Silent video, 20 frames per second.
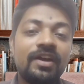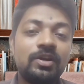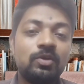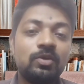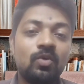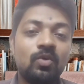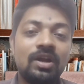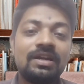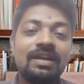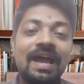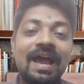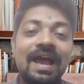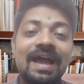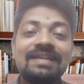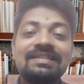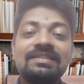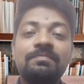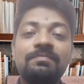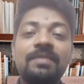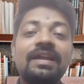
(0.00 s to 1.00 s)
one
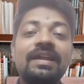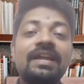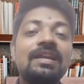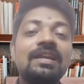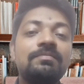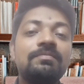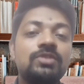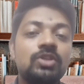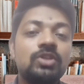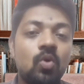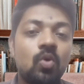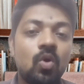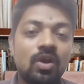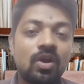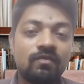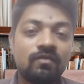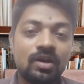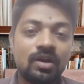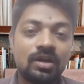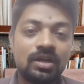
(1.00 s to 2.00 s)
as per NMC Code
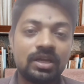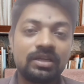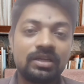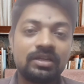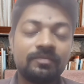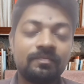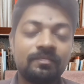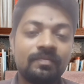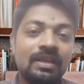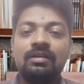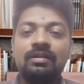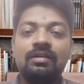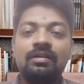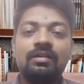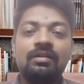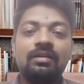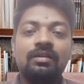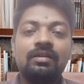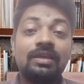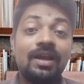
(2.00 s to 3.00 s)
of Conduct.
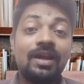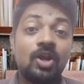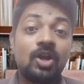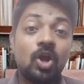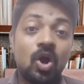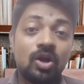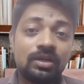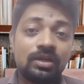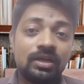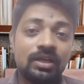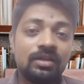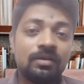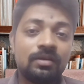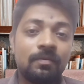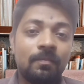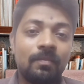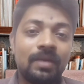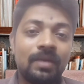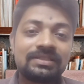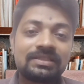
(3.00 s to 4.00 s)
A doctor
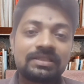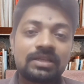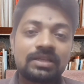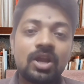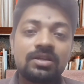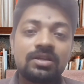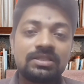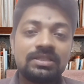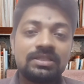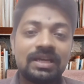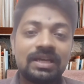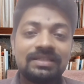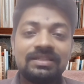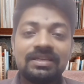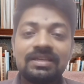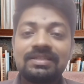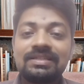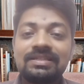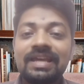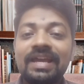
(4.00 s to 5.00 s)
must not
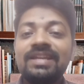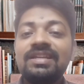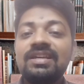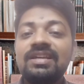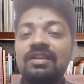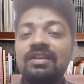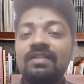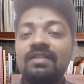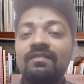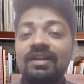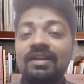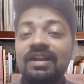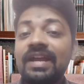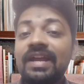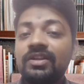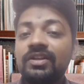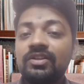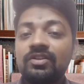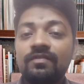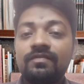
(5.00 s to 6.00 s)
suggest any other
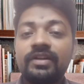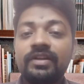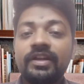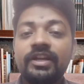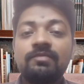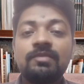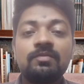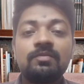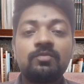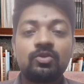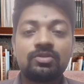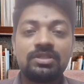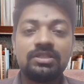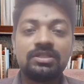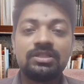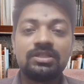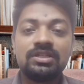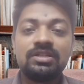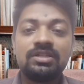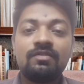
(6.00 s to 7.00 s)
variety of treatment
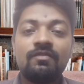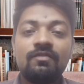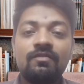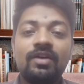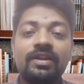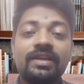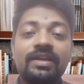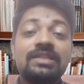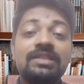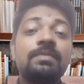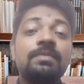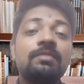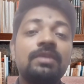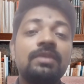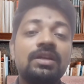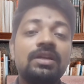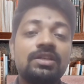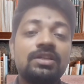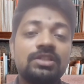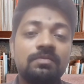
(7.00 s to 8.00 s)
procedure for
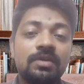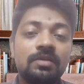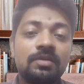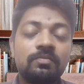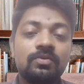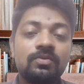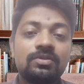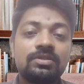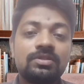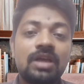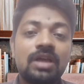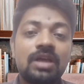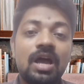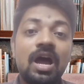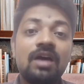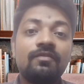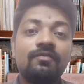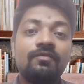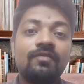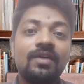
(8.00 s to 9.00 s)
experimentation purpose
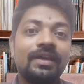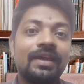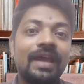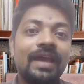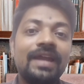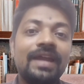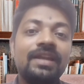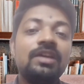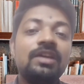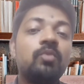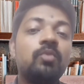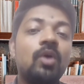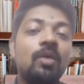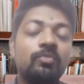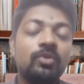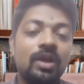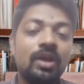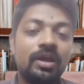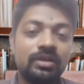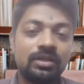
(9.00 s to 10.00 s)
or for gaining
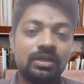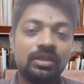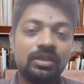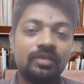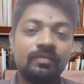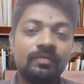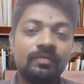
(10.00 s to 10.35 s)
popularity.